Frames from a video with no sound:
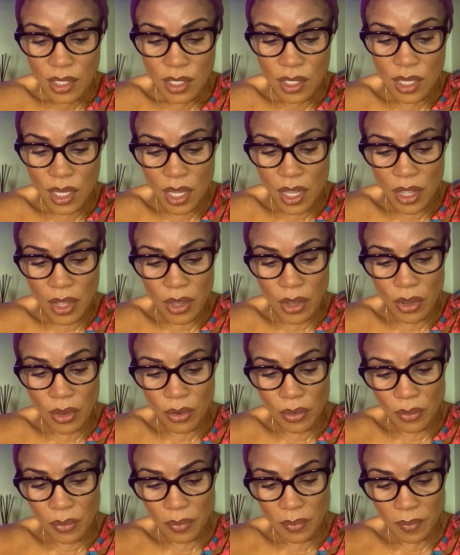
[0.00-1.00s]

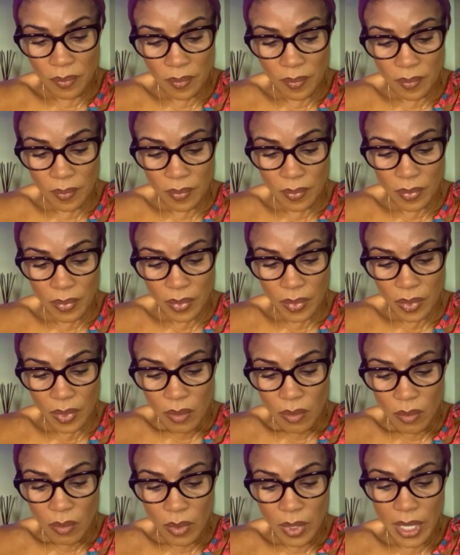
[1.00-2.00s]
So
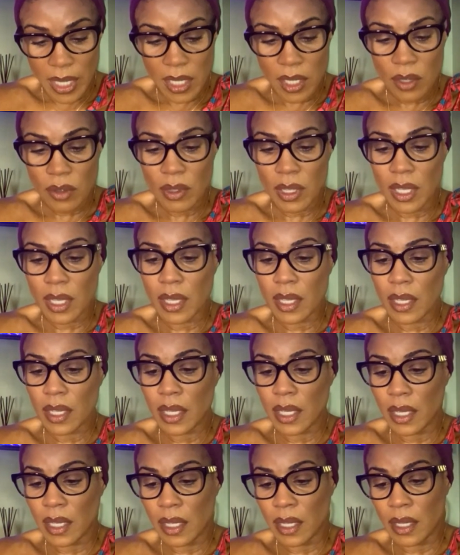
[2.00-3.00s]
what you get
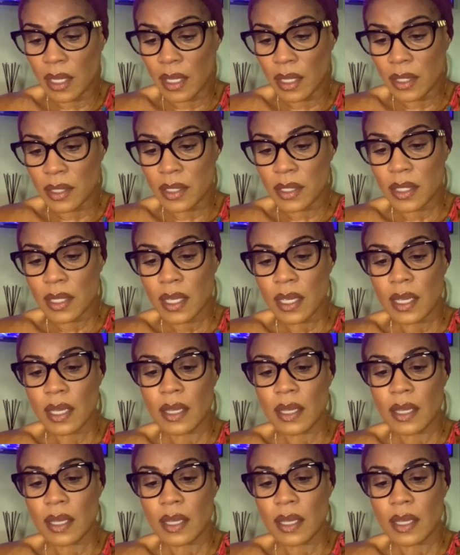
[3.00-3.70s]
is